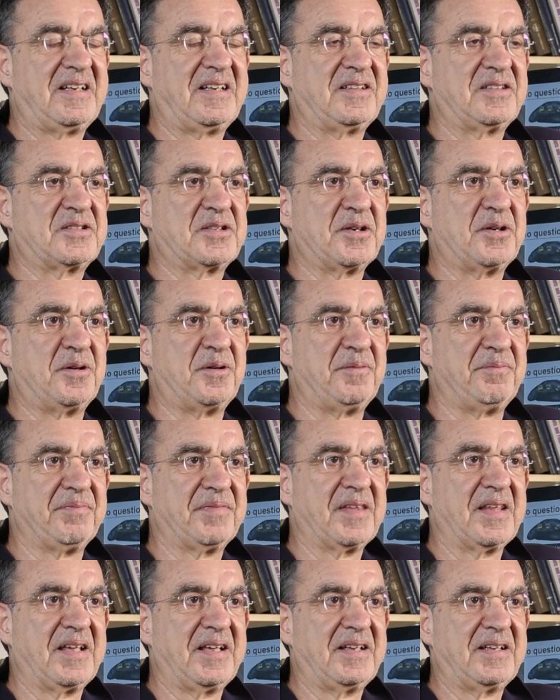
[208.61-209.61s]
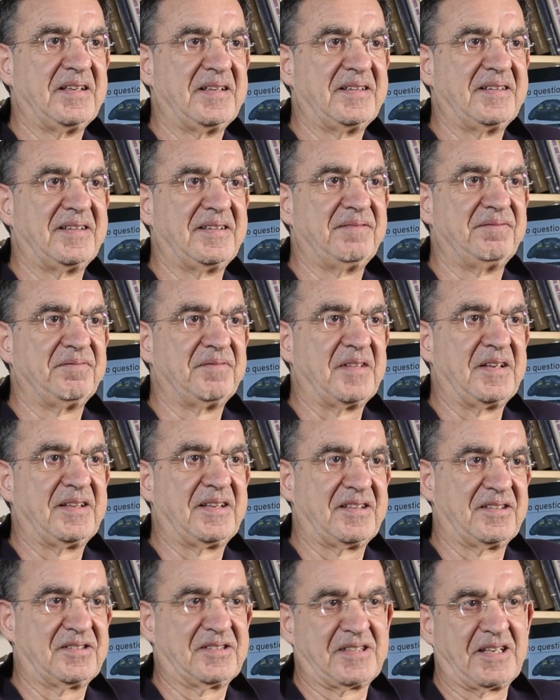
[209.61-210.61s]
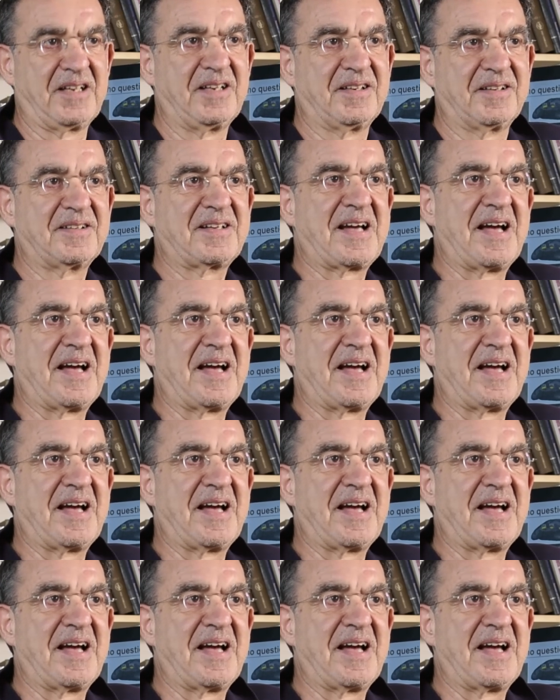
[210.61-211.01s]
And so it's a